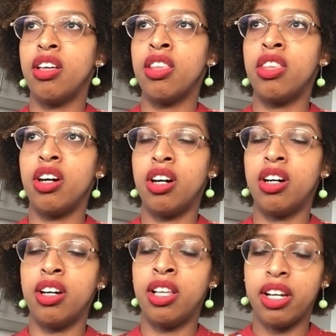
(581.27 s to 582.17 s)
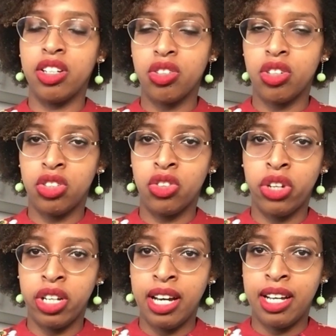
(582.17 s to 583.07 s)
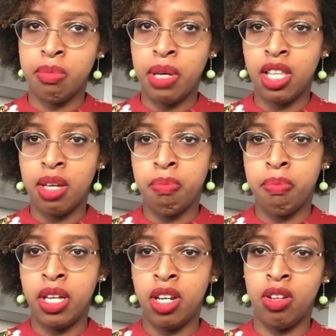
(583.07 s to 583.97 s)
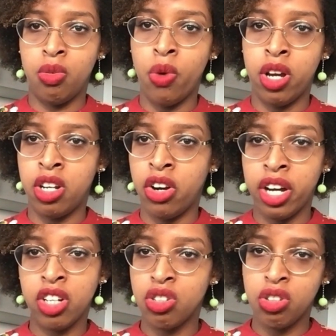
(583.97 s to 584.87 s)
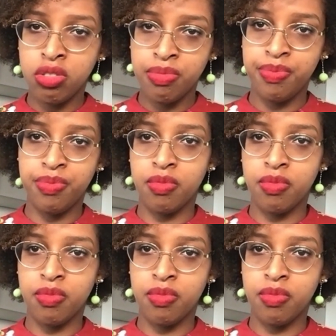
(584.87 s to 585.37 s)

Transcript: the electrical grid has mainly been one-directional.